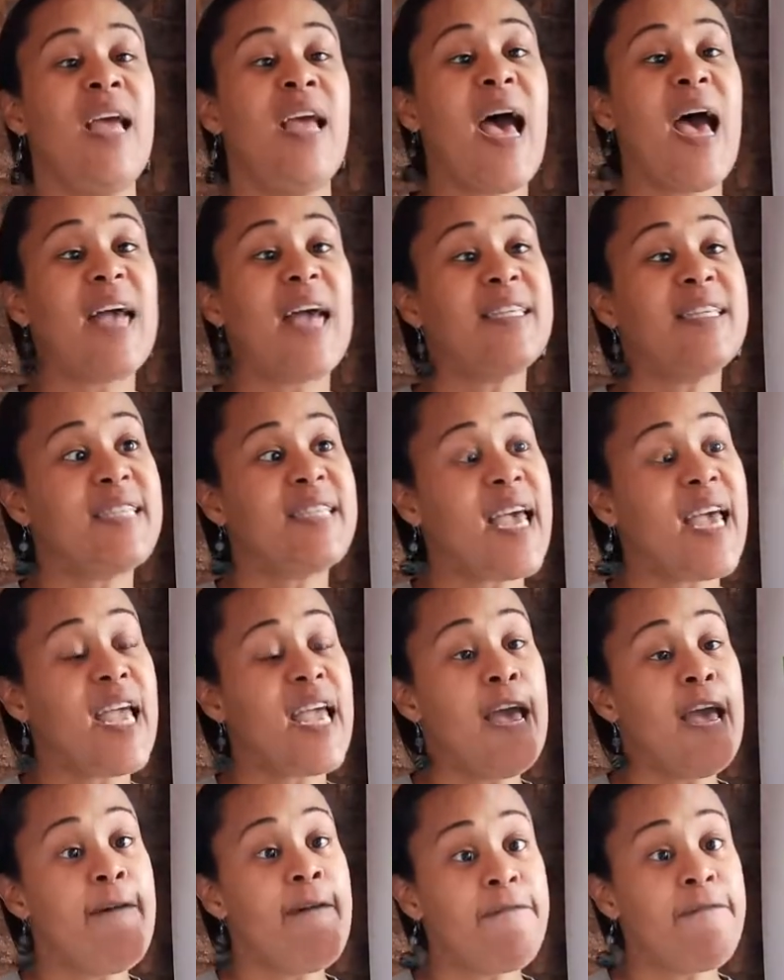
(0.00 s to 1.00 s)
I say,
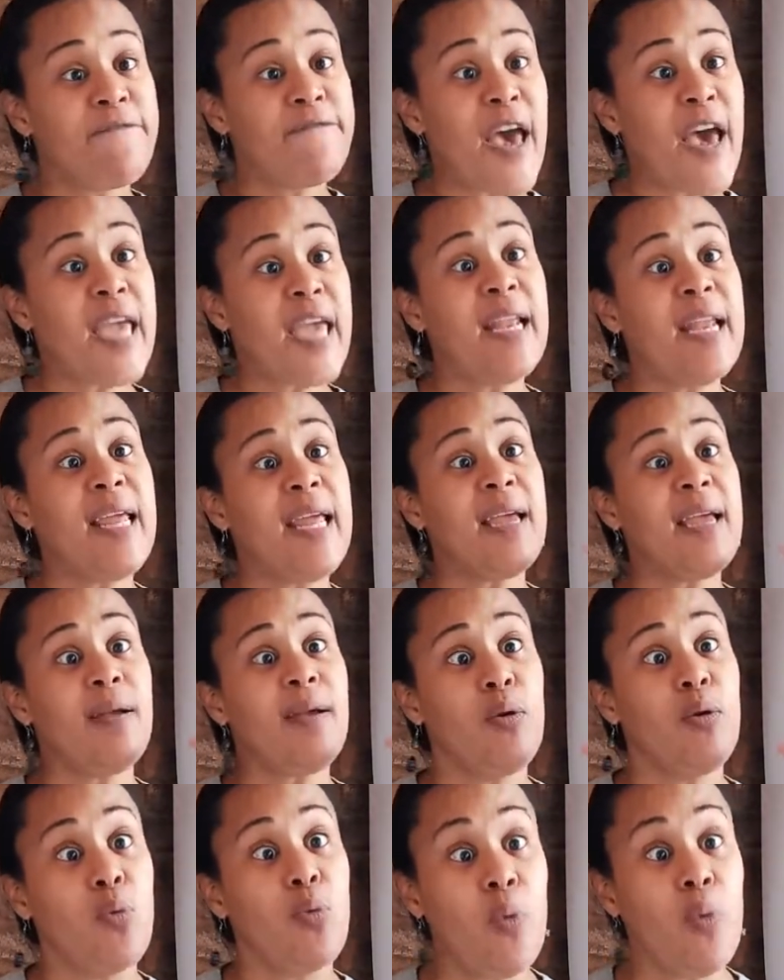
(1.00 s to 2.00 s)
failing
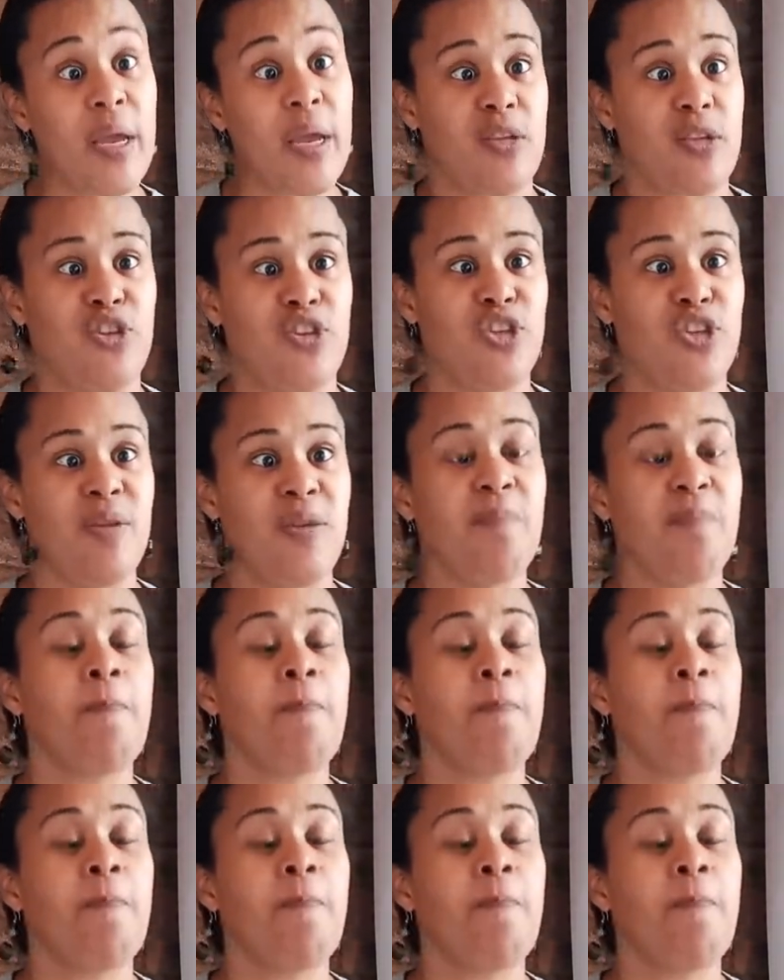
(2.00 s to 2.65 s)
which,